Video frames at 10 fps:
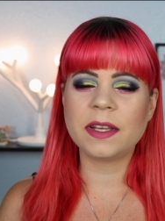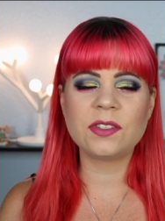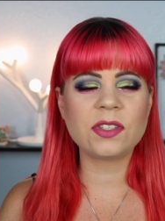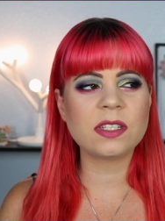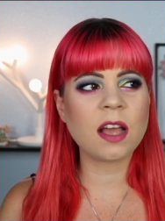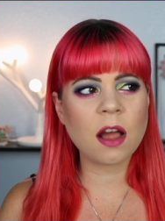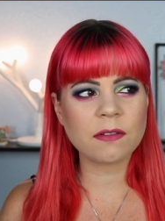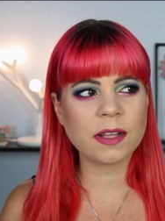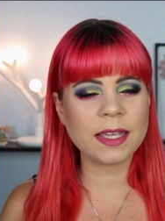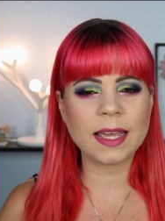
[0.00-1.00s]
it's just
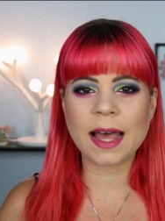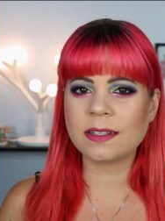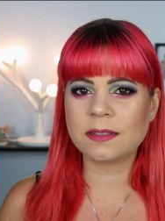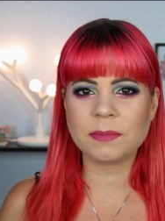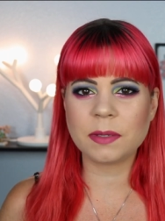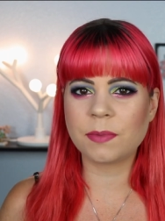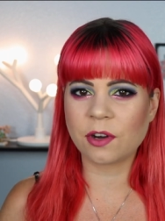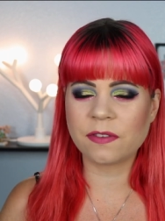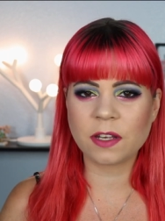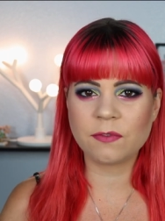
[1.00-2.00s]
not really, it hasn't been
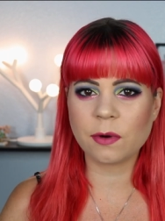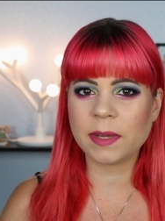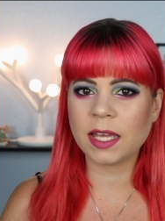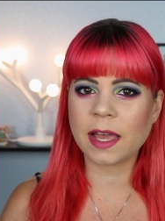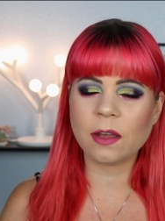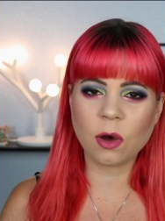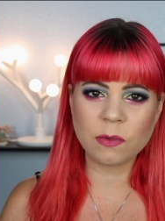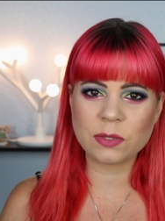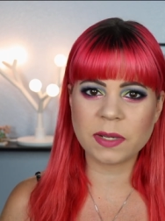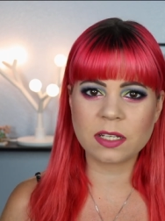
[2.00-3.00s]
perfect for me. I
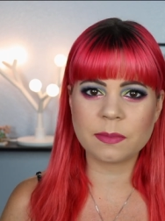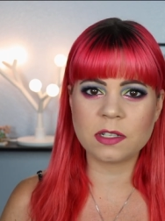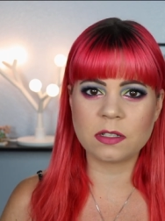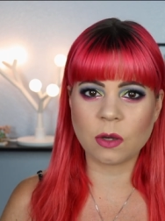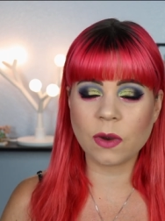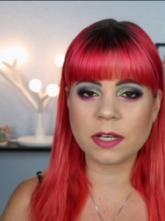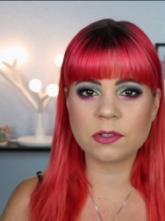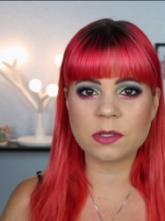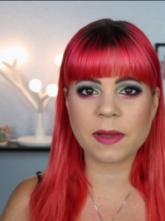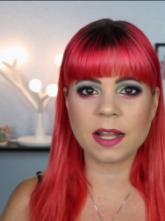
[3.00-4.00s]
almost picked up the Snow
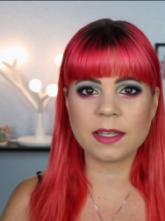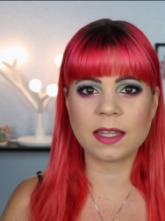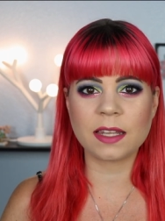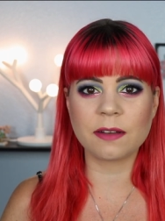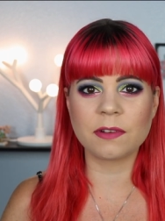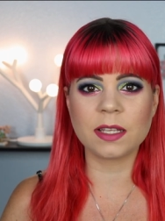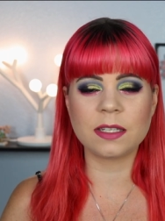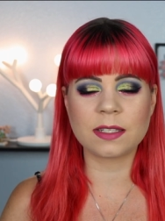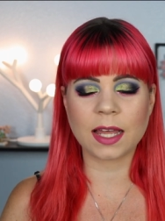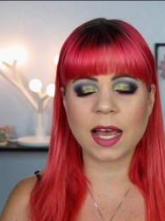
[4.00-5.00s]
Angels palette that they
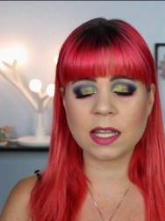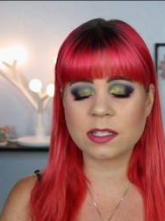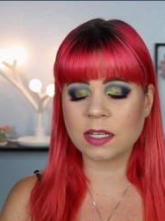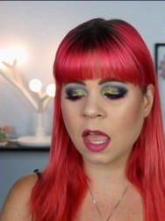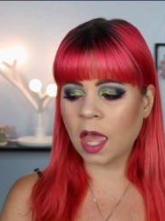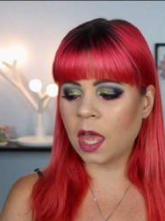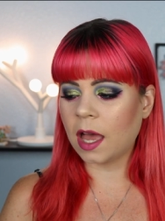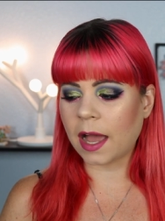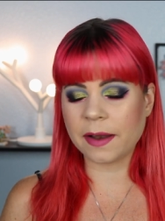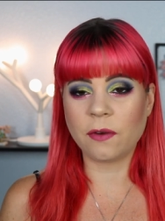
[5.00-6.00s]
released last.
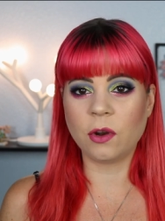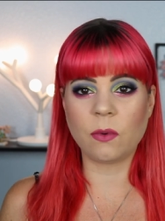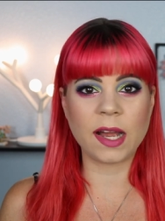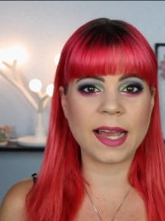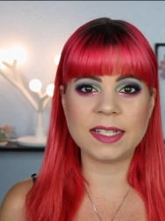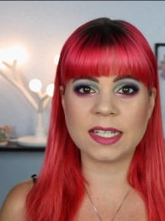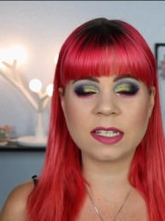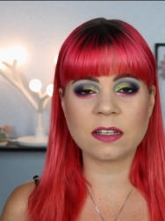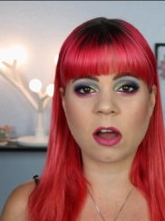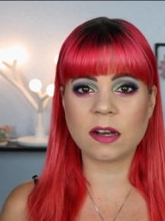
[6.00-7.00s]
I don't know why I
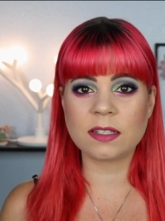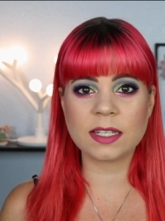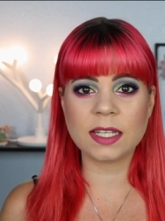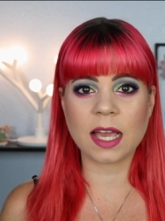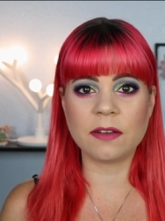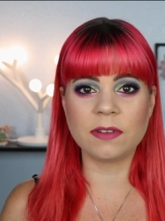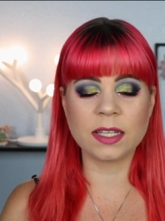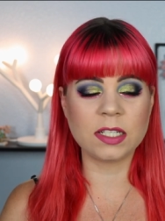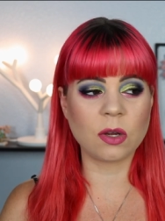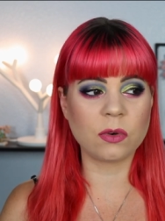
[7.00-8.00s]
didn't, honestly. I
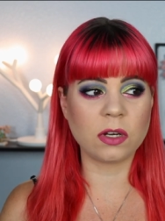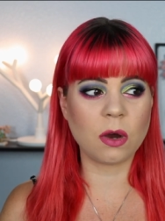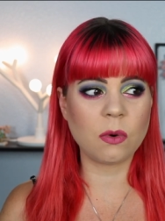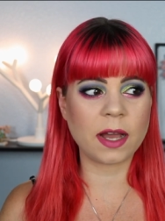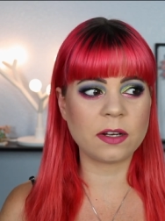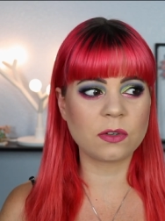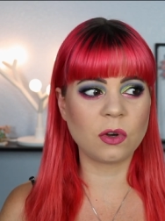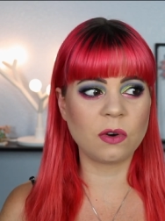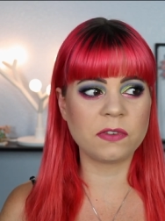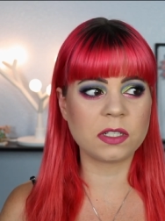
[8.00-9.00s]
really don't know. I don't
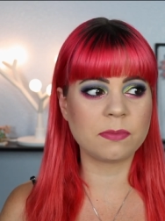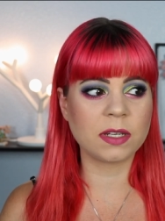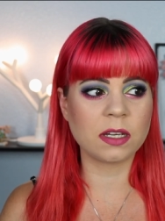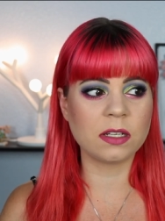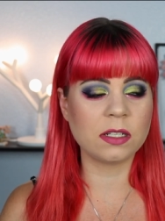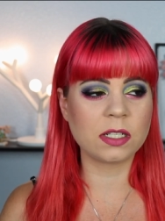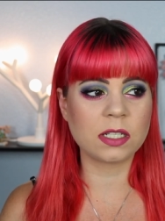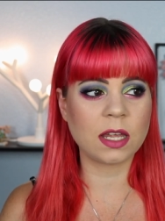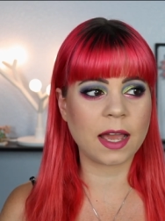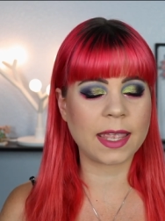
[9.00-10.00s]
know if it's
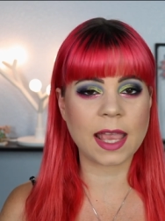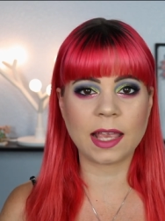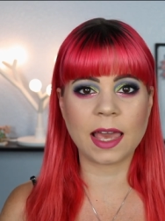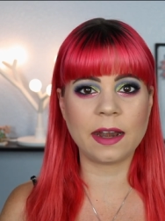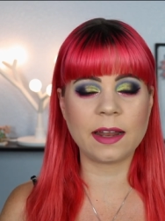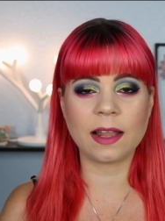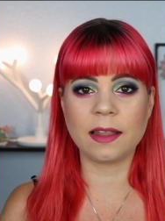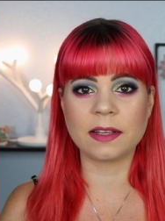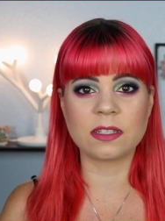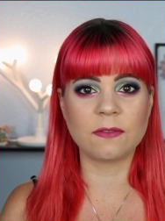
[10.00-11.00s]
because I can't get it at
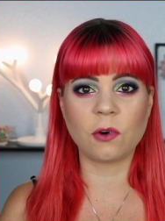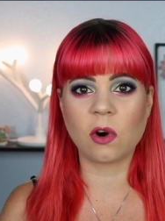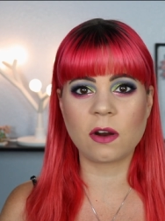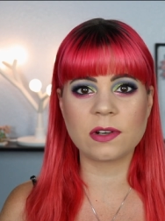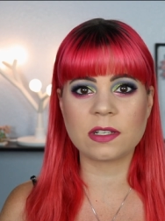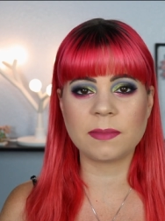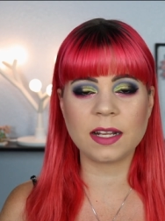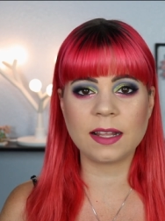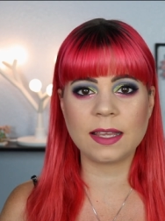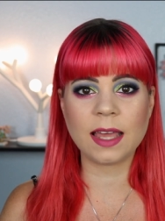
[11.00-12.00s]
like Sephora or
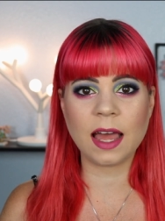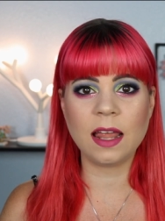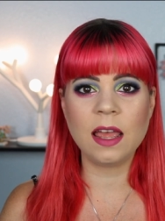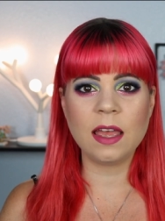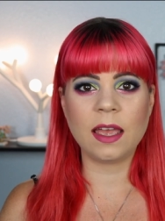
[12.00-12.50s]
something like that.